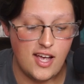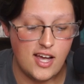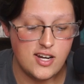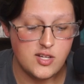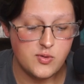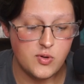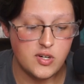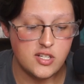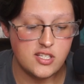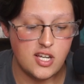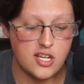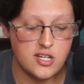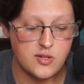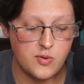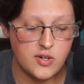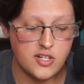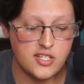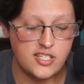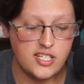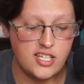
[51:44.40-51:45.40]
just want
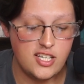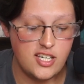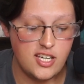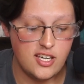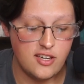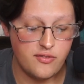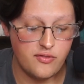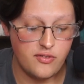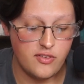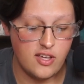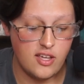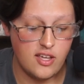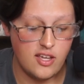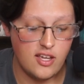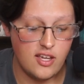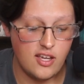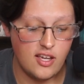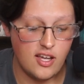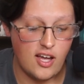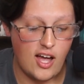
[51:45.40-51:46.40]
to see if...
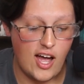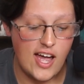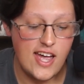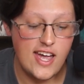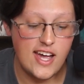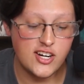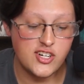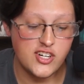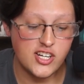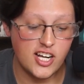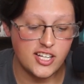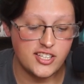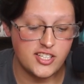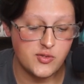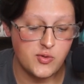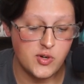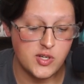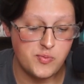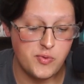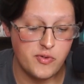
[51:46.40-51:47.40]
I actually got this
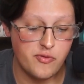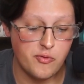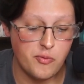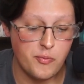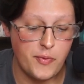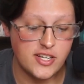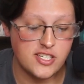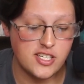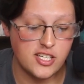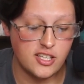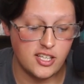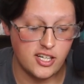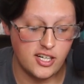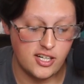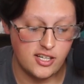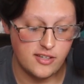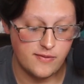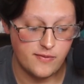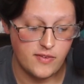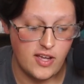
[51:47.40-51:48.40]
recipe from a Mexican
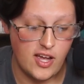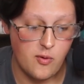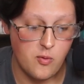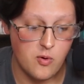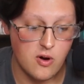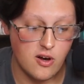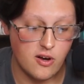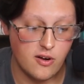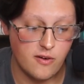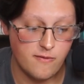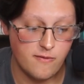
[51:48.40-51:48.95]
lady at work.